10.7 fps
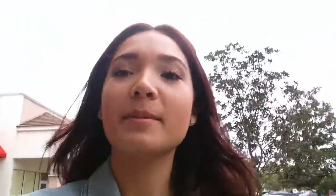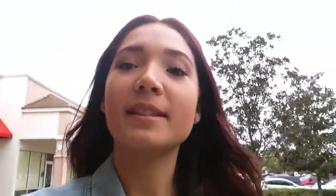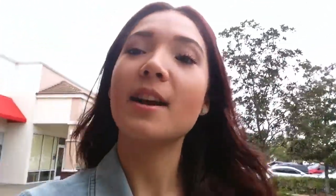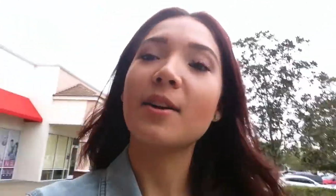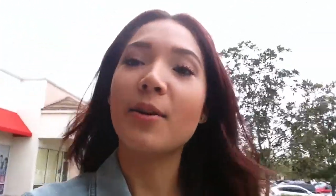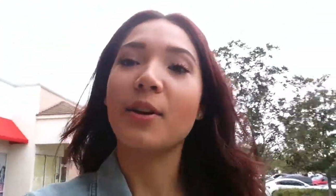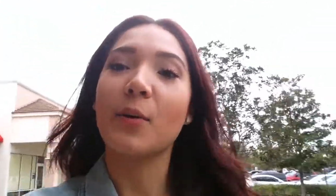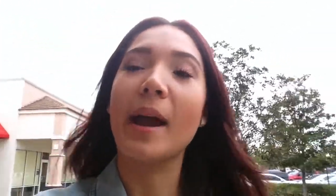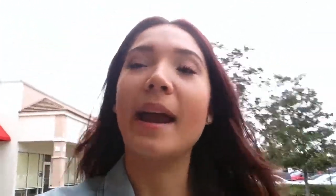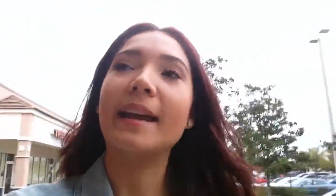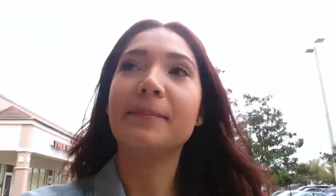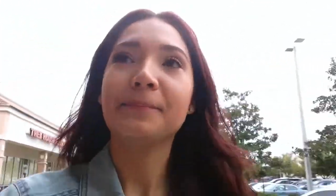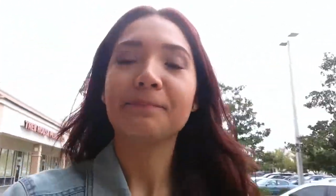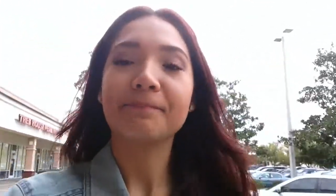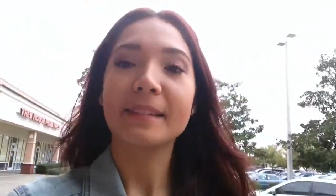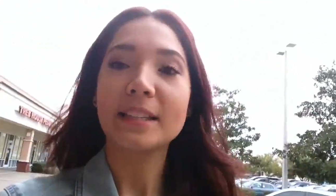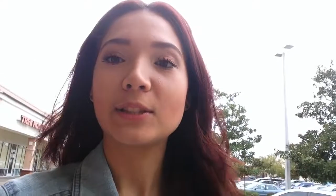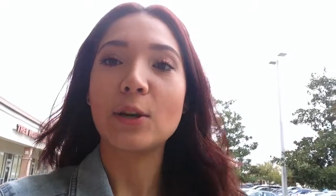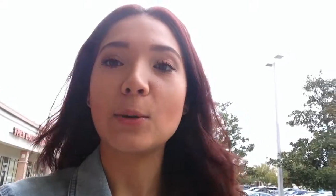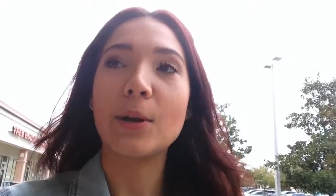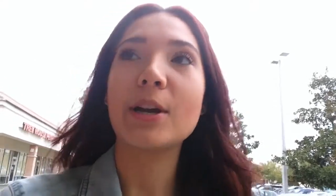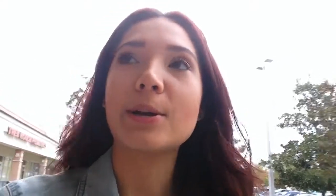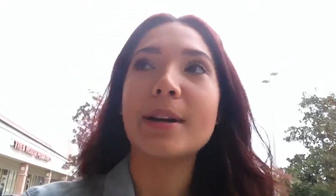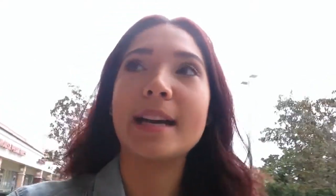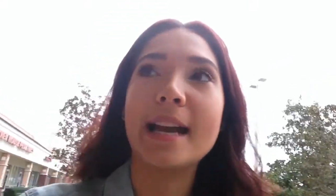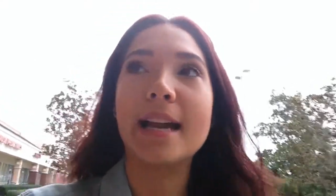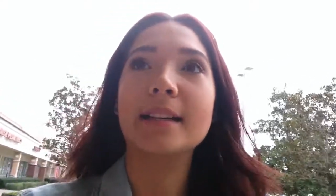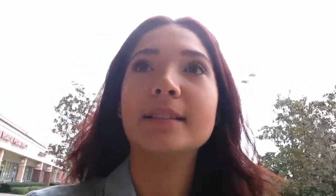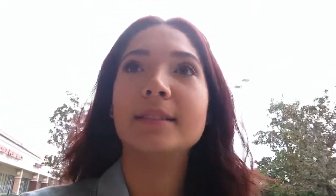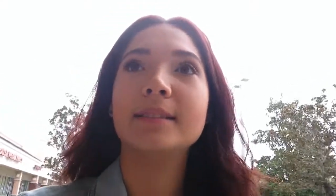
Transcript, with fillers: is not going away. So we're here again.